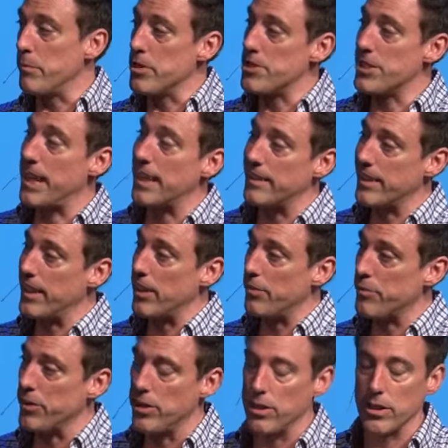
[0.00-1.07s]
a shot to get
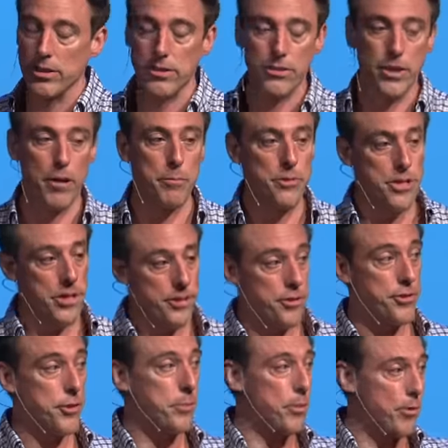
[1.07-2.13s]
off the hook. So you have
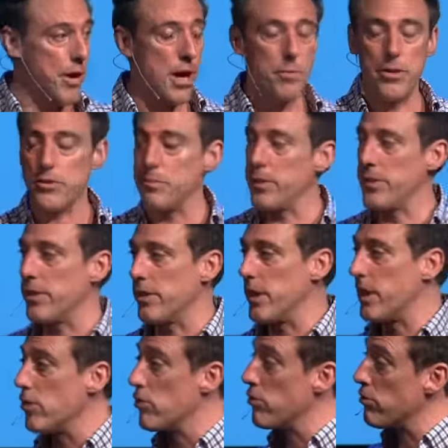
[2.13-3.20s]
Jesus or Barabbas, but they're
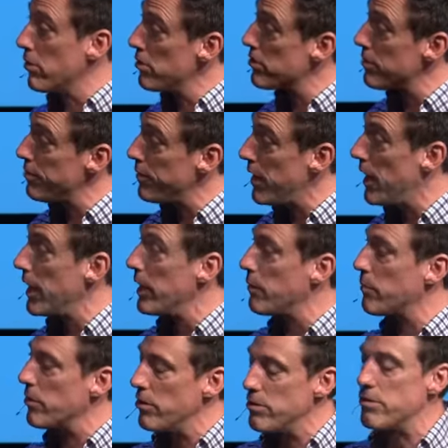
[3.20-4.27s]
like, crucify him,
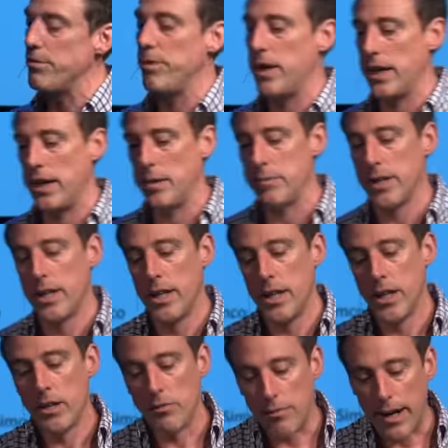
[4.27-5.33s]
crucify him.
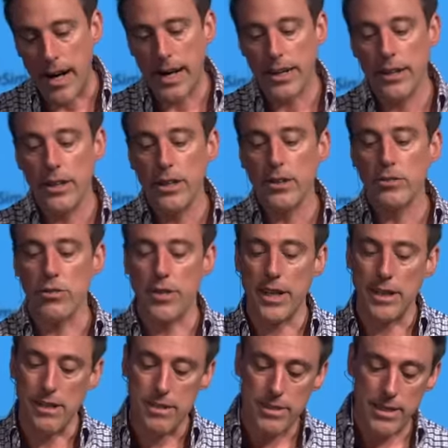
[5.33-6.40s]
Fine. So then
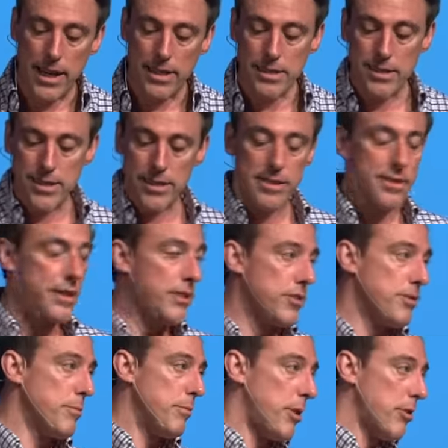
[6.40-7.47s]
it sends this
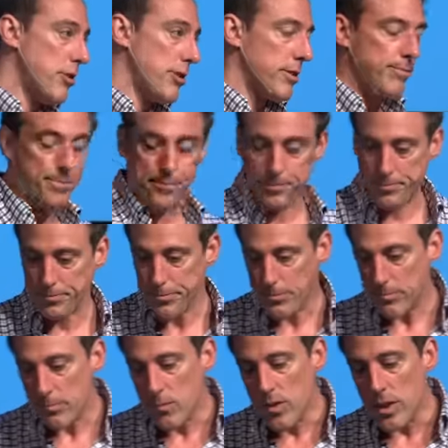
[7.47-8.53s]
into motion.
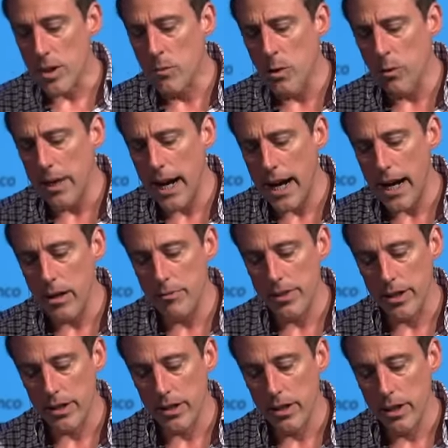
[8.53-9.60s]
And what we have
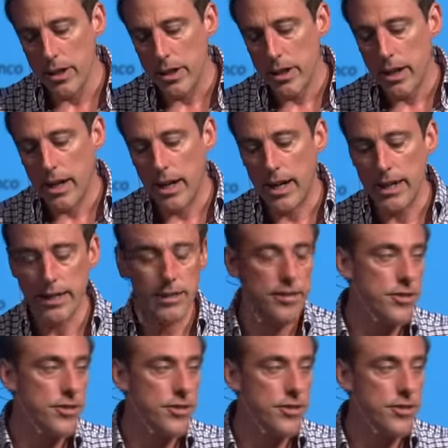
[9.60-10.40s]
here uh, is